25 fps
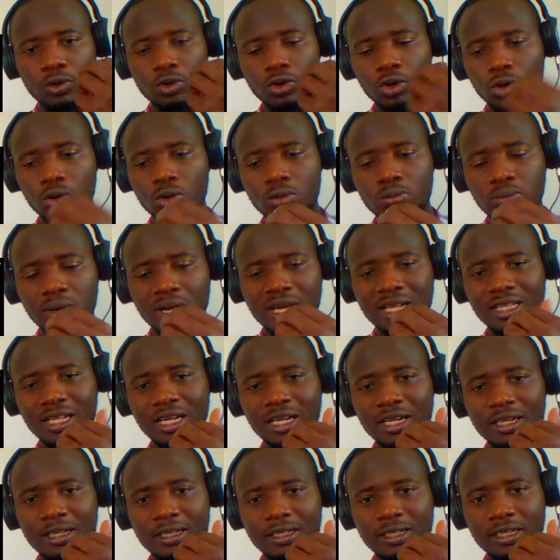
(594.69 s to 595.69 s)
your own
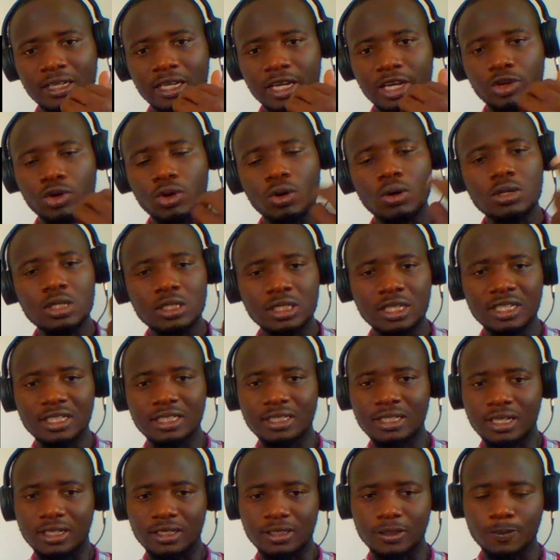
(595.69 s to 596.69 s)
brother, and your own
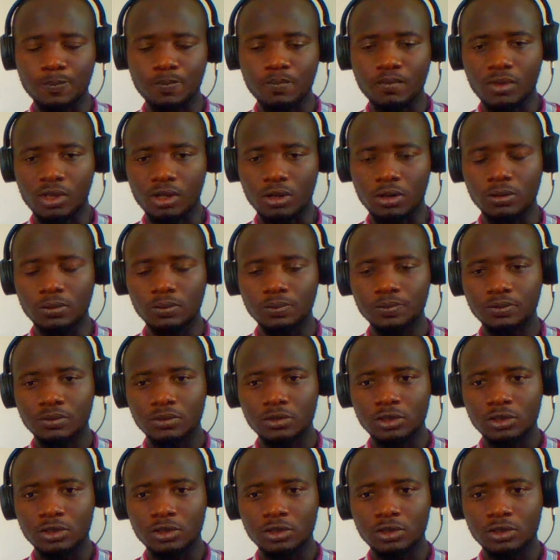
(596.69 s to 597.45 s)
sisters. You know?